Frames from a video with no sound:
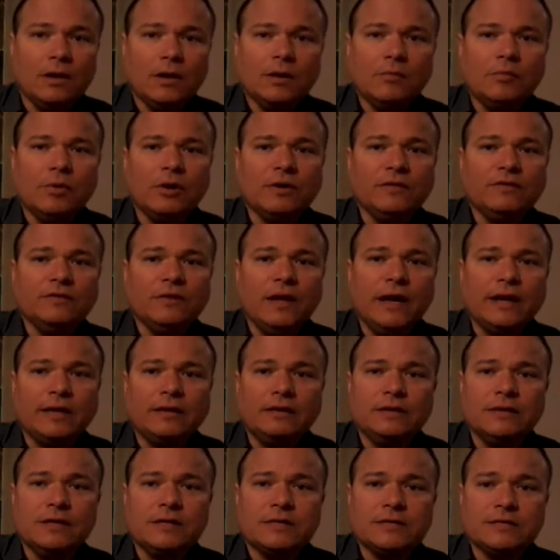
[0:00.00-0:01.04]
Books
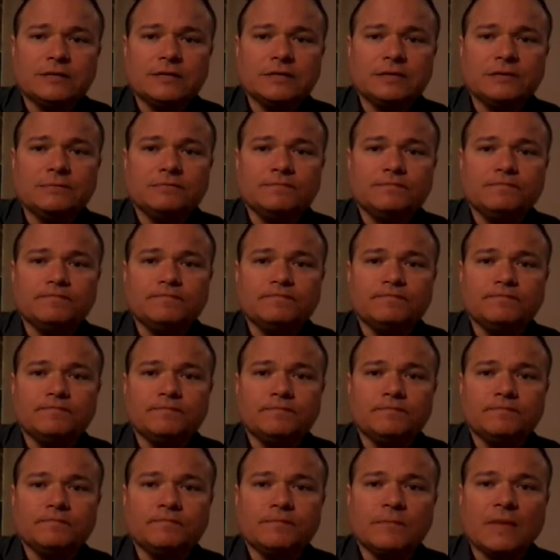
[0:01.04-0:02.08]
like this
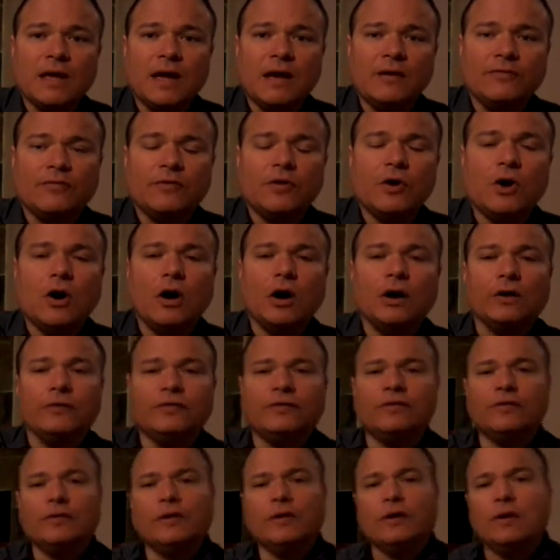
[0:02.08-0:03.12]
have
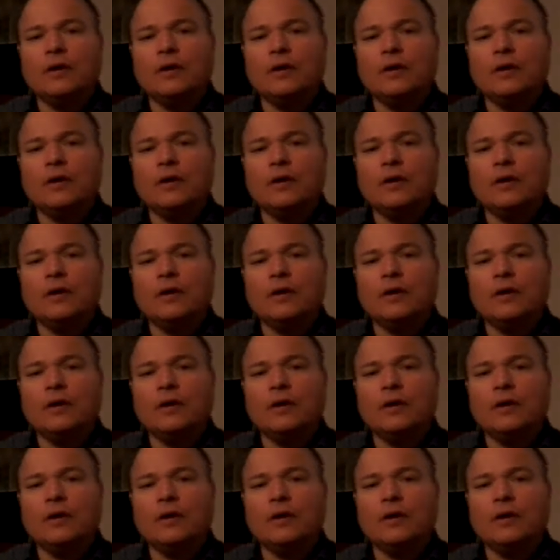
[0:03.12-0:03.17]
caused